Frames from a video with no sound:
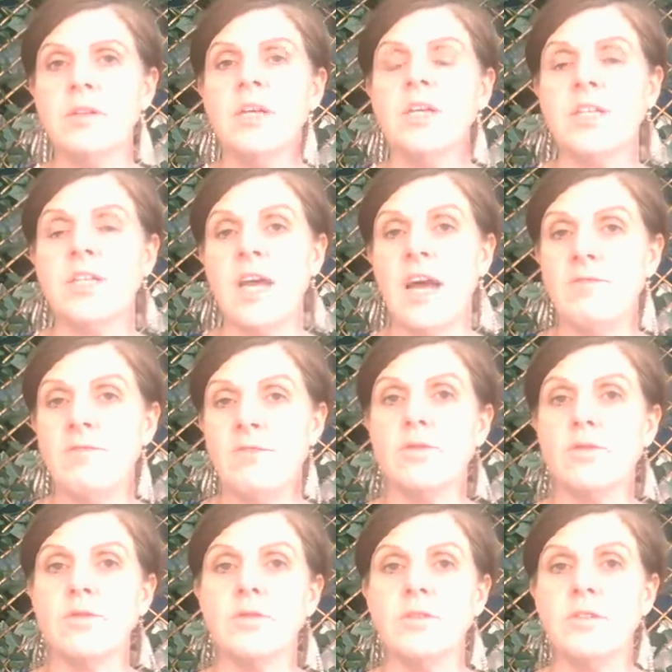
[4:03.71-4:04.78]
to have
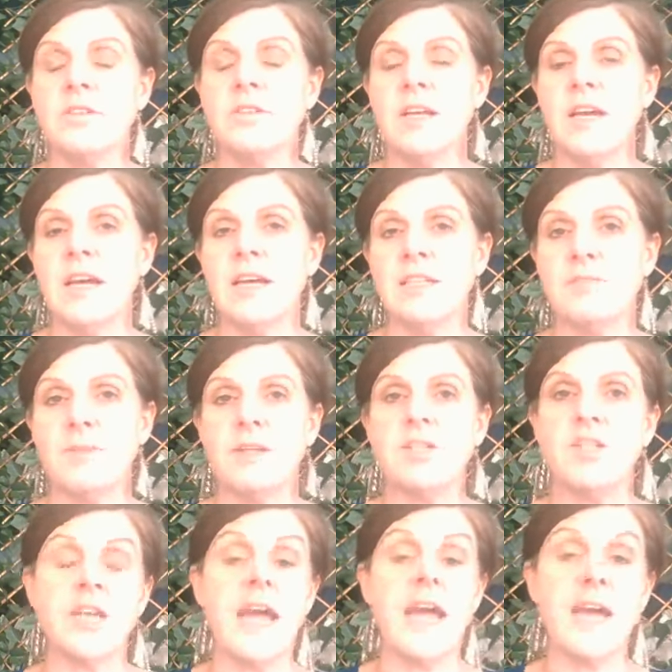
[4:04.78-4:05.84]
doors as much as
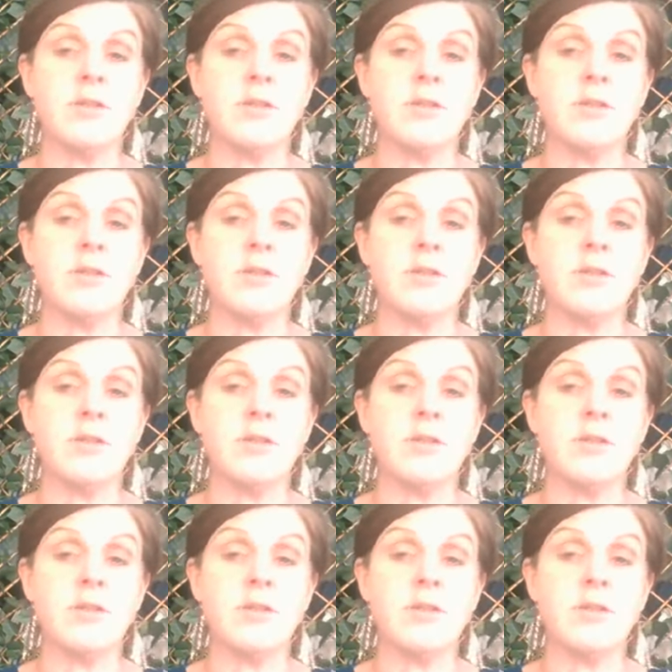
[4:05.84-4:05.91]
you can,